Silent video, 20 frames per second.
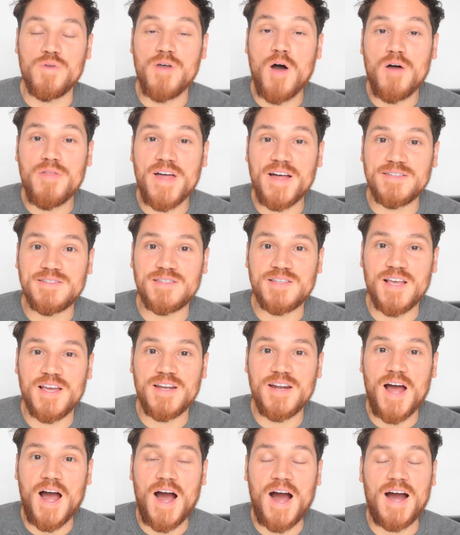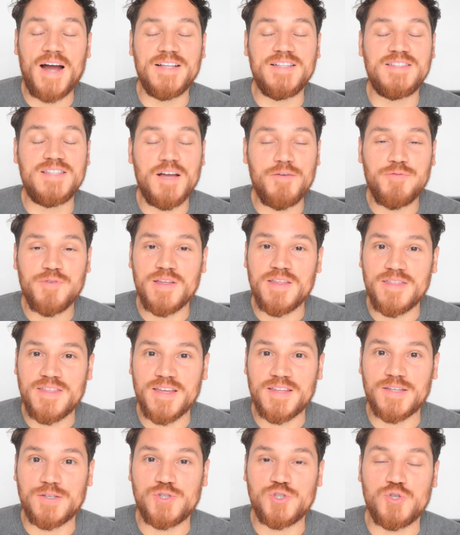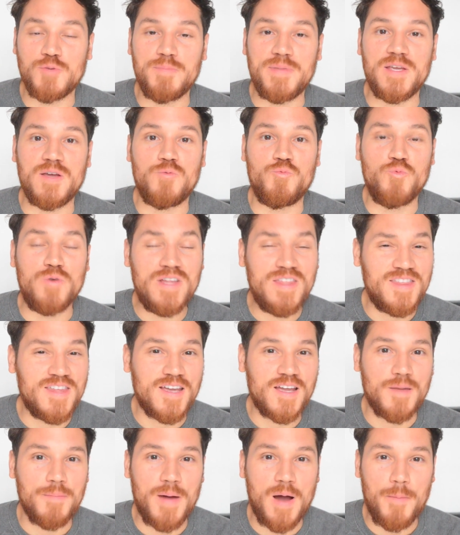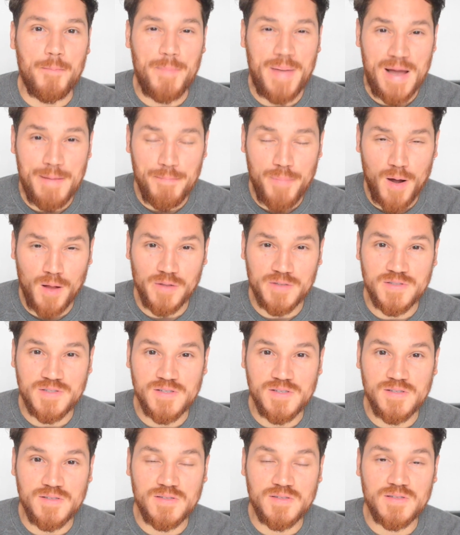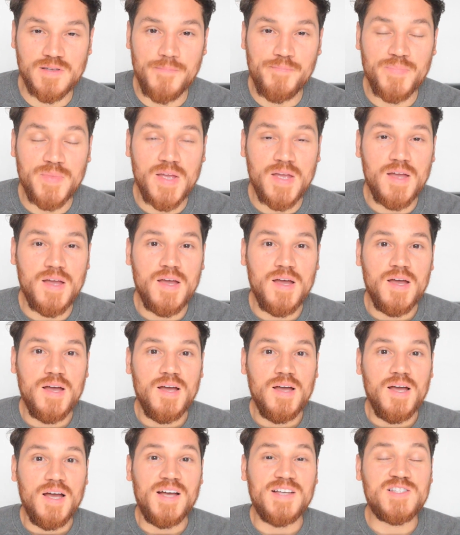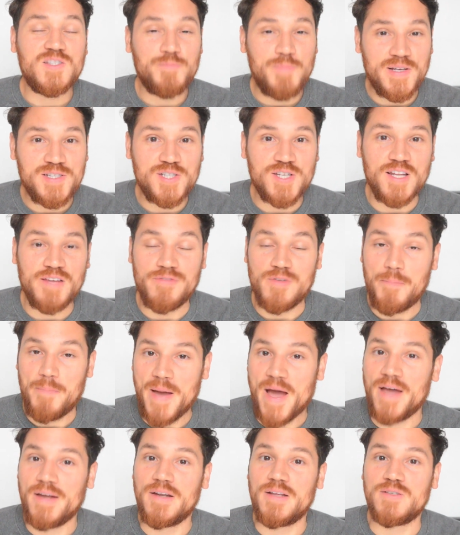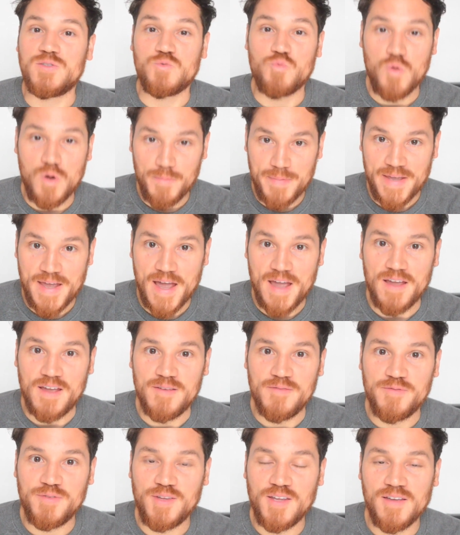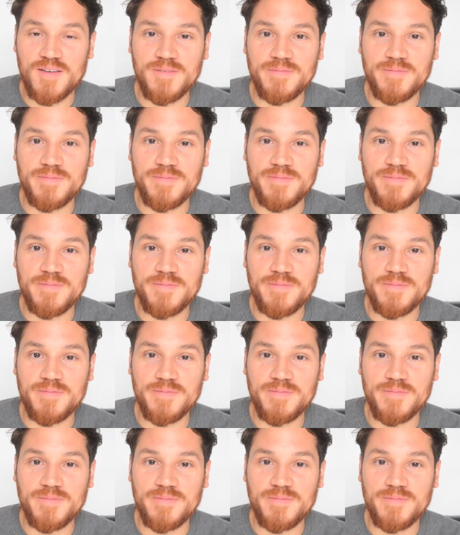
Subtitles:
all that said, I definitely think there should be a rethink about pet policies, especially if the pet is well behaved.